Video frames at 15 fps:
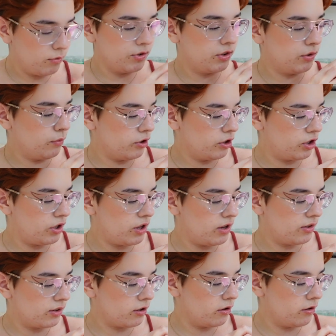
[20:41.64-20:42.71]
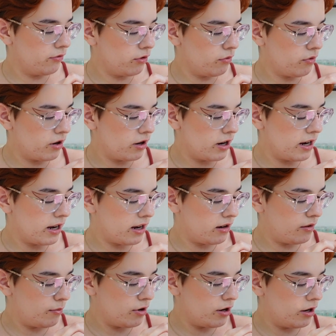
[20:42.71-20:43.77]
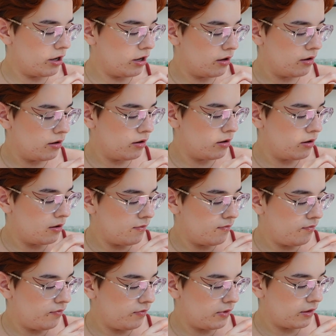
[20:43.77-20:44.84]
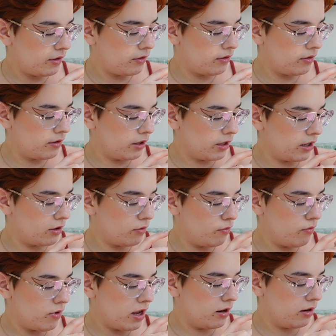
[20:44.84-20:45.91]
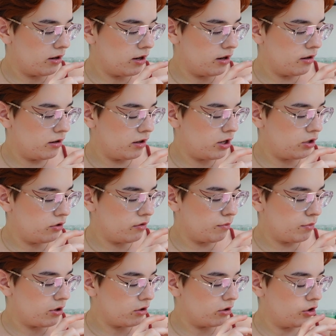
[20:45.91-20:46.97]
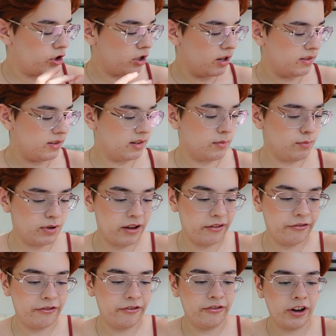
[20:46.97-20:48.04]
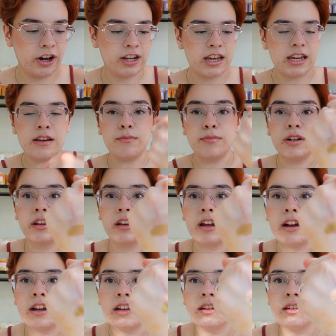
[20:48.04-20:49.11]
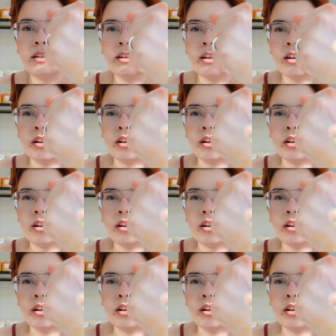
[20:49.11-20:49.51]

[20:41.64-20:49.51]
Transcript: will swatch these over where I had my, like, wet liner. I do apologize, it's a bit fucky, but like,